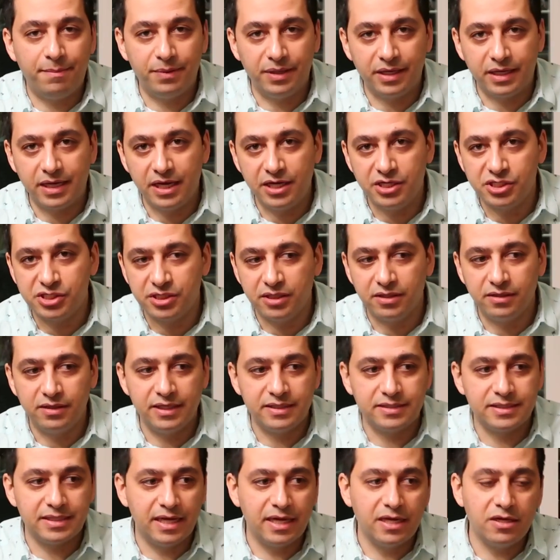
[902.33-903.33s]
application.
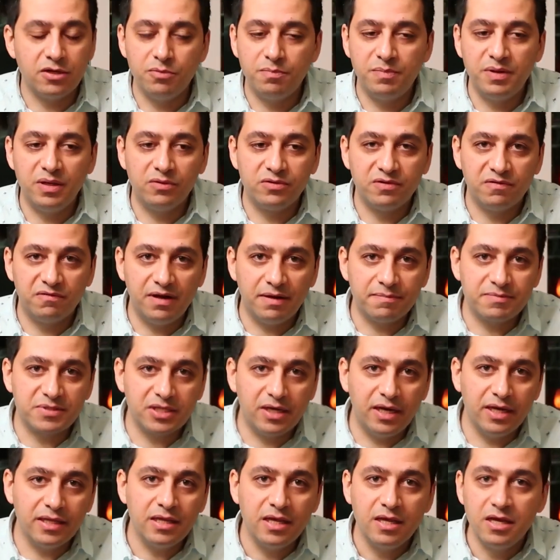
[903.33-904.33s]
Let's say you build a
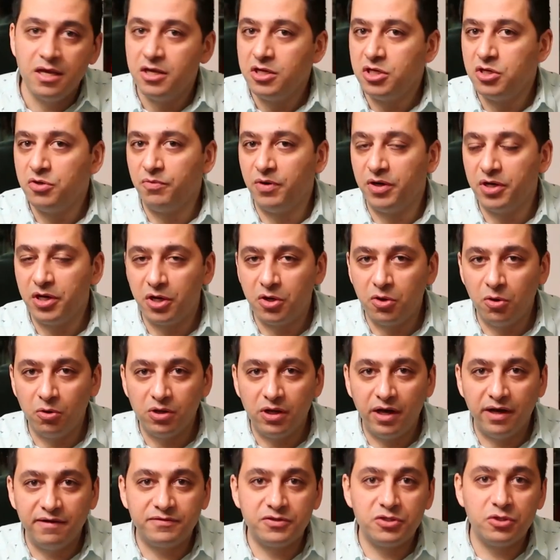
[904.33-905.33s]
website, you want to
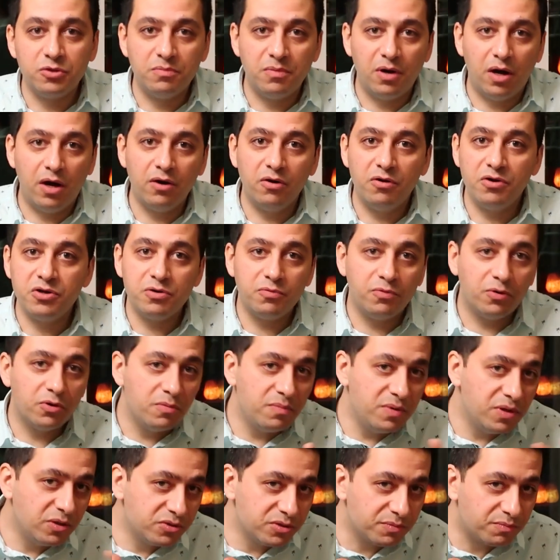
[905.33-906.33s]
go live tomorrow, you
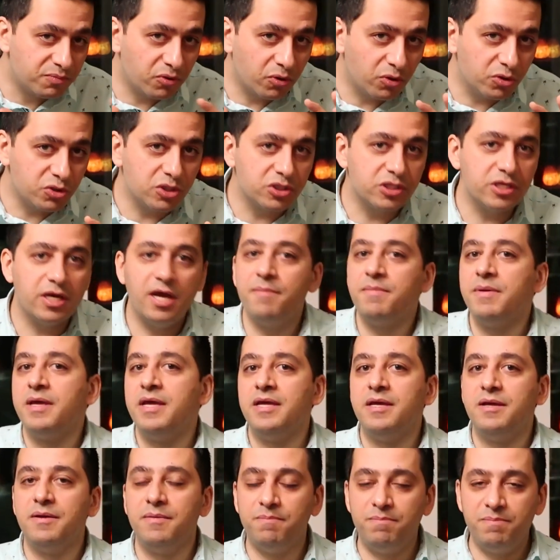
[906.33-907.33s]
want to build a
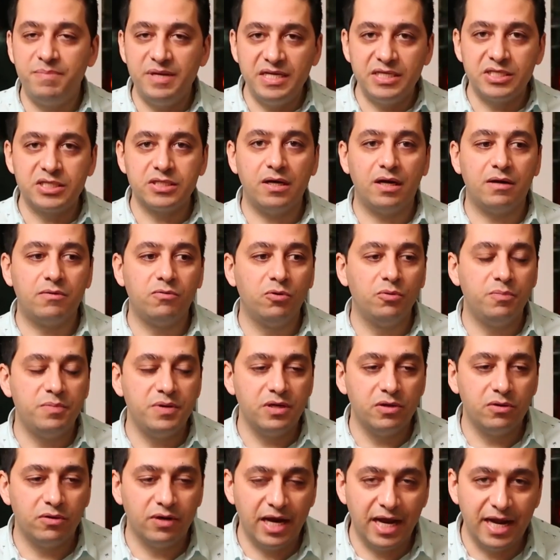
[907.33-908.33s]
prototype, Beanstalk will
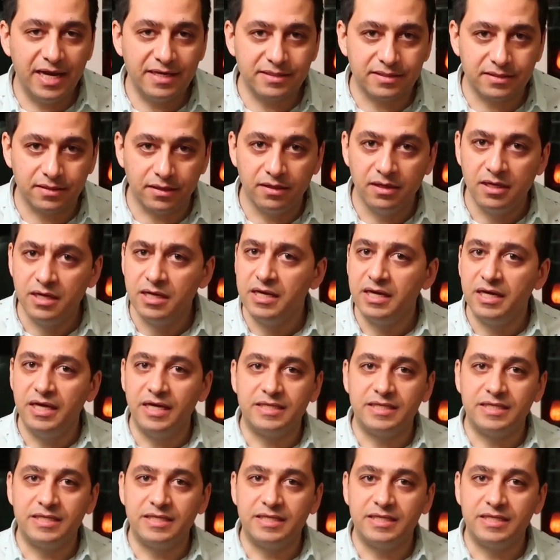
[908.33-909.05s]
be your answer.